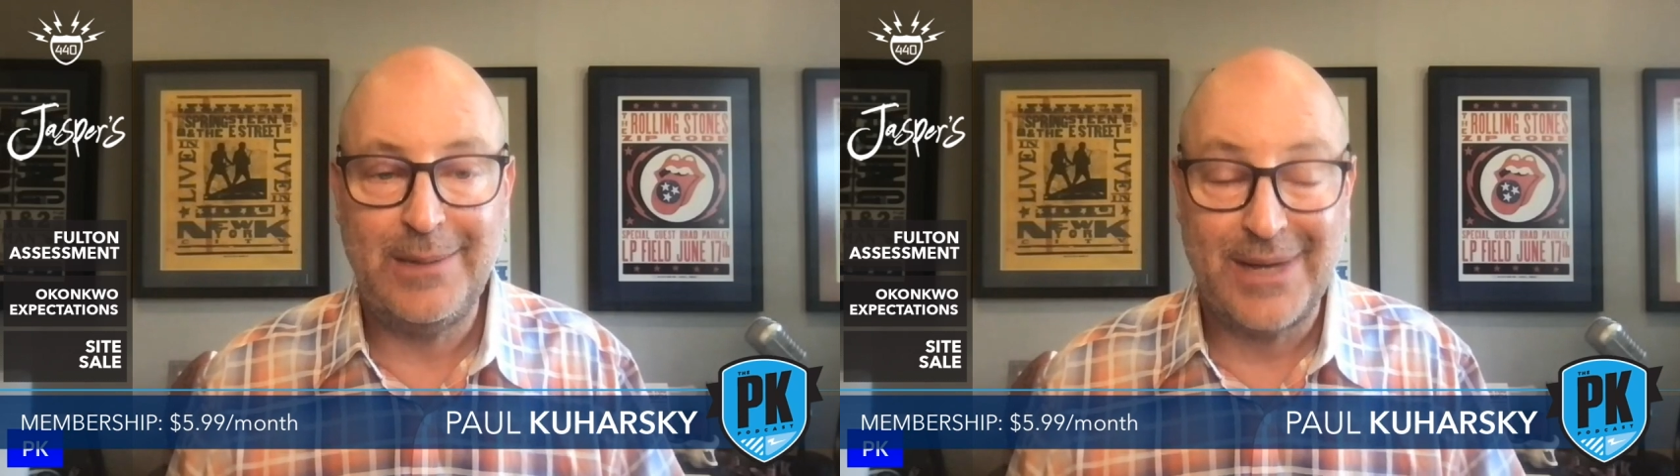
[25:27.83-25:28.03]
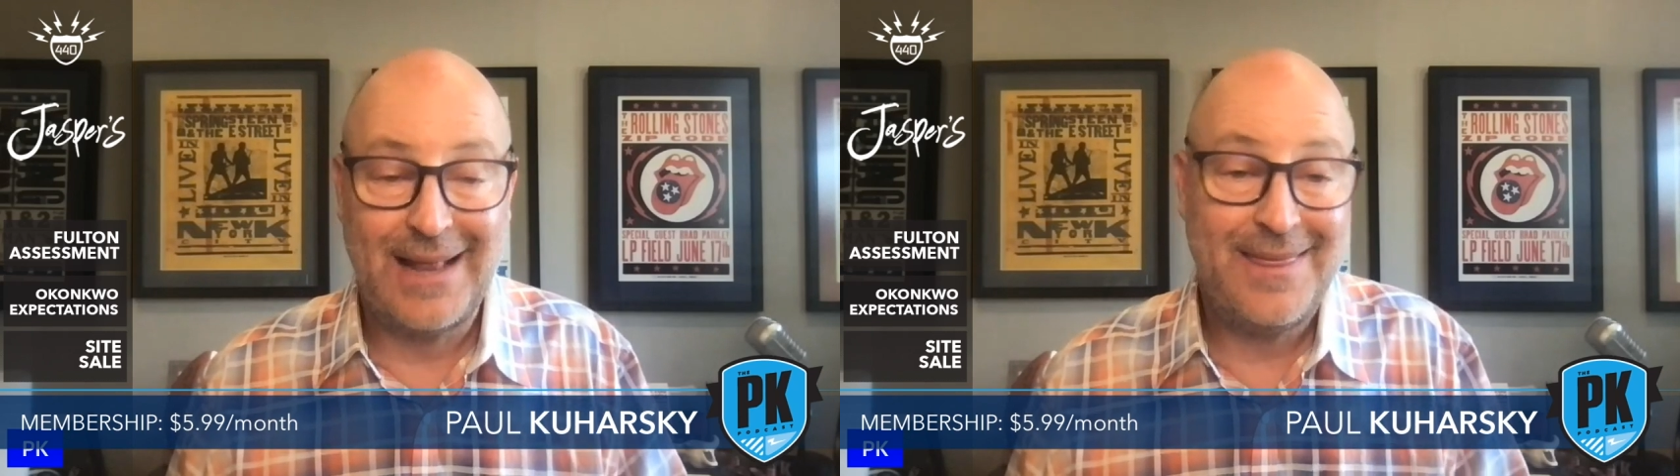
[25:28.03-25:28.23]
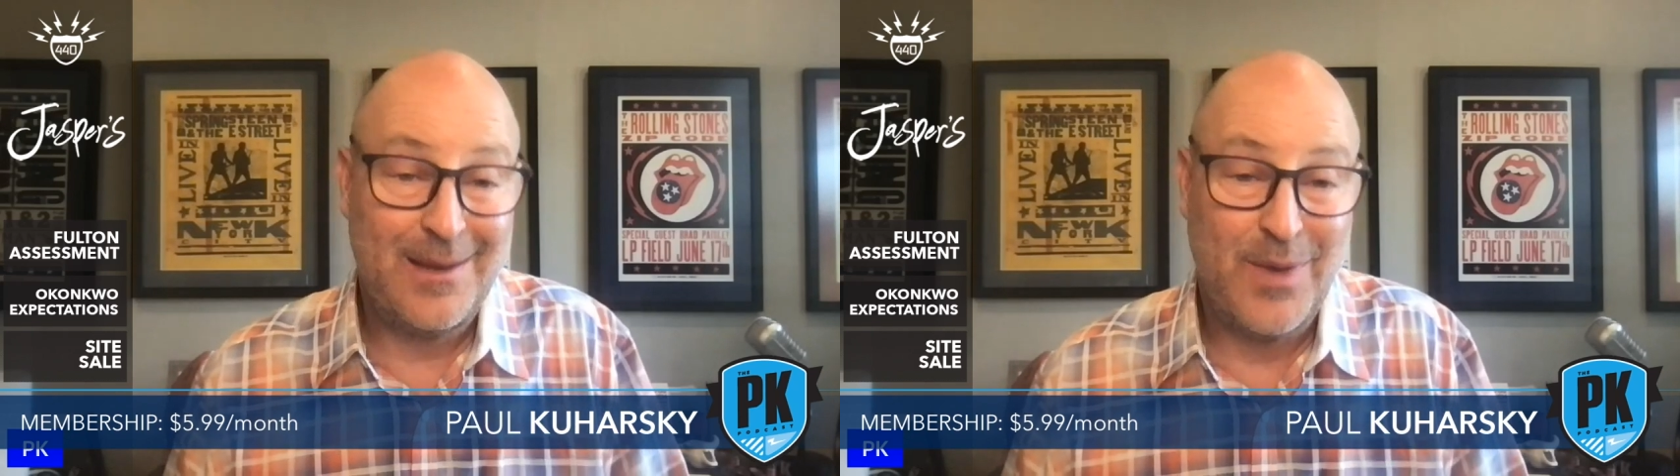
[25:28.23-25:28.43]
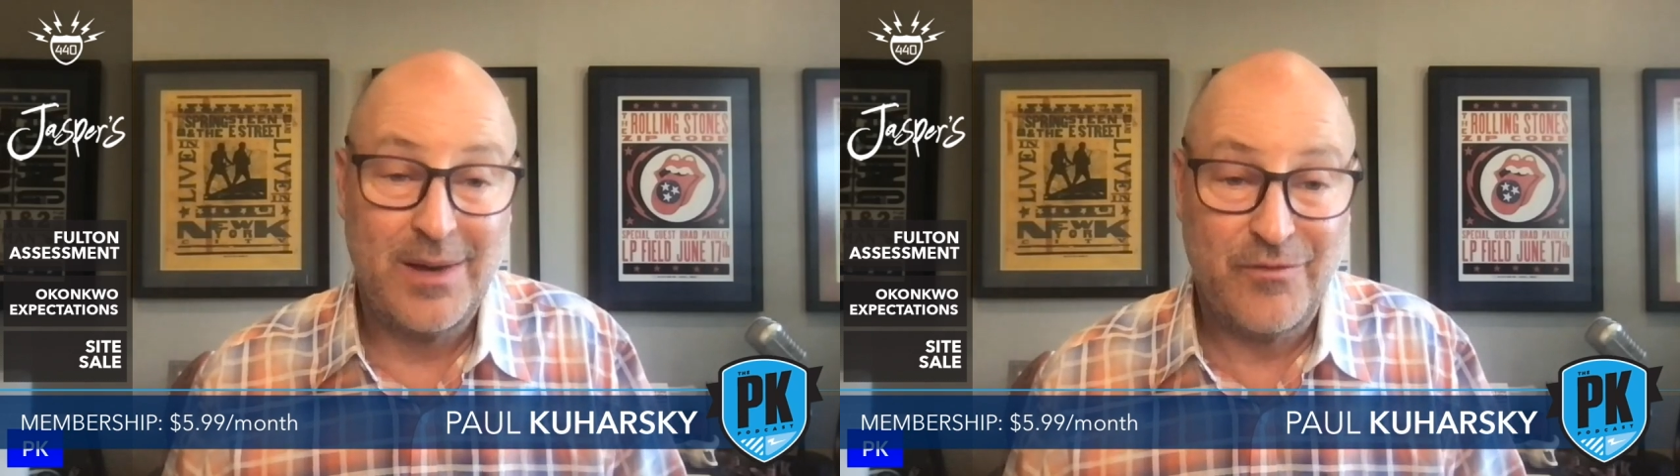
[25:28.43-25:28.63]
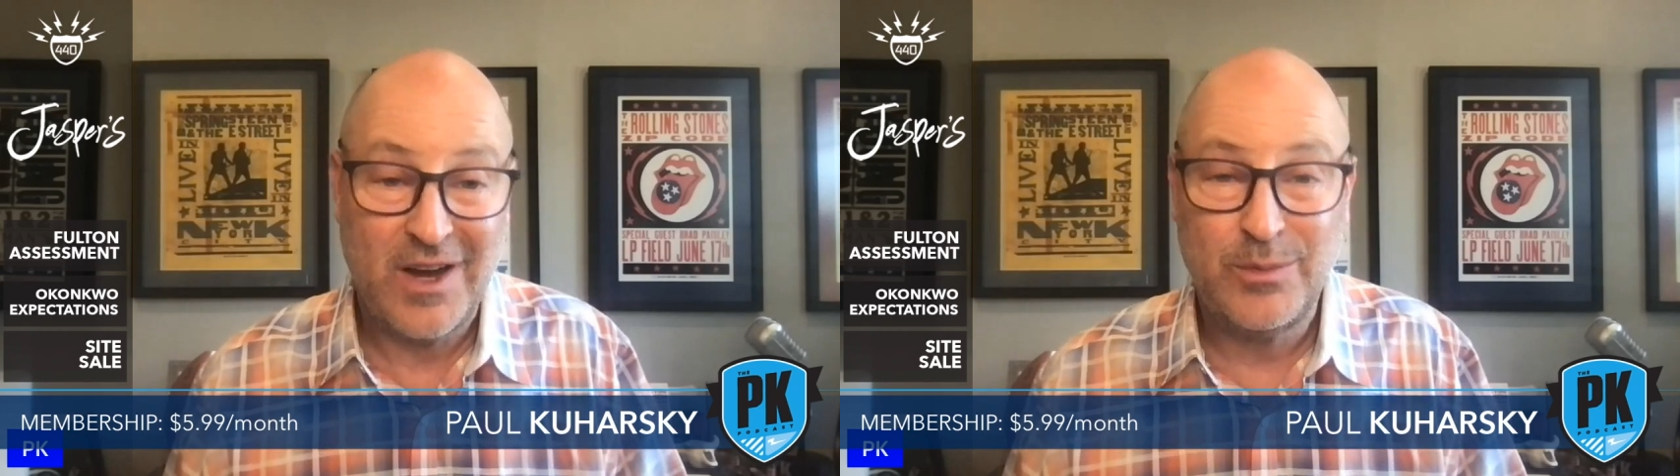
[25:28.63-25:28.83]
but I think
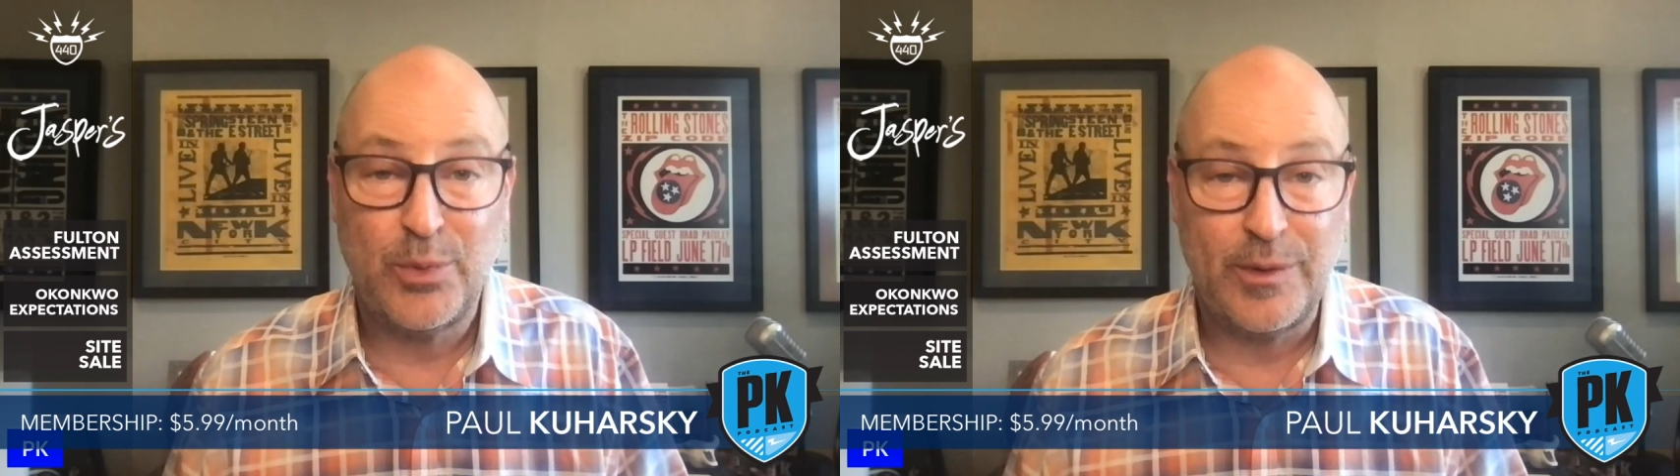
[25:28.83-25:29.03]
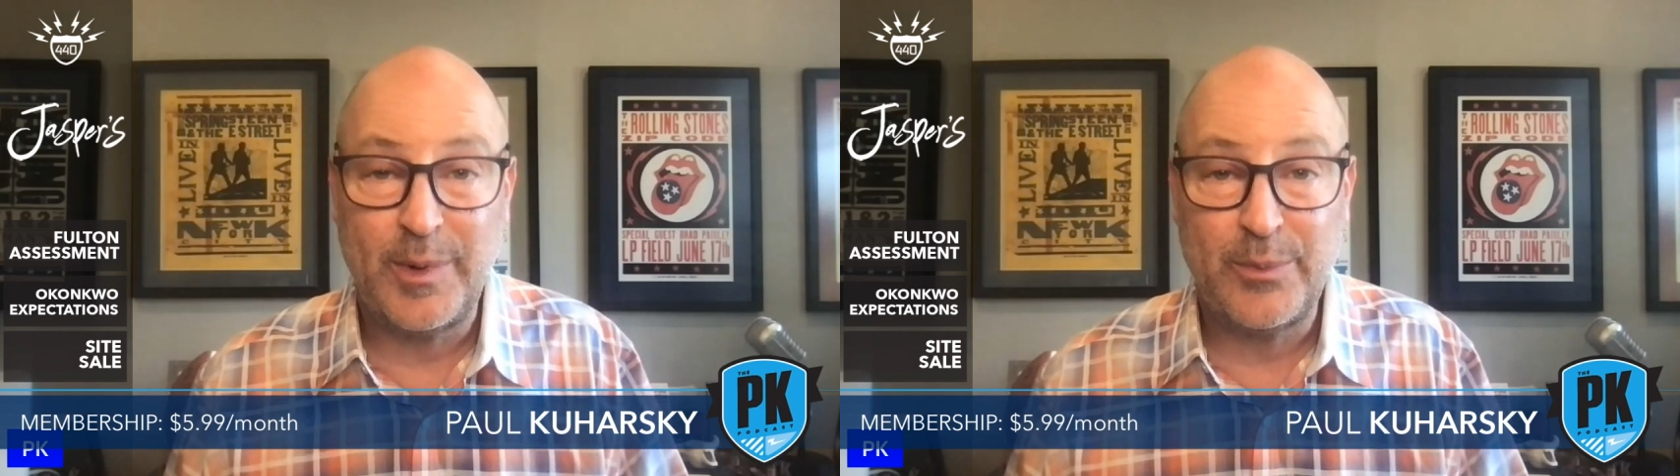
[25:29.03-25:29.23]
Mike Vrabel would be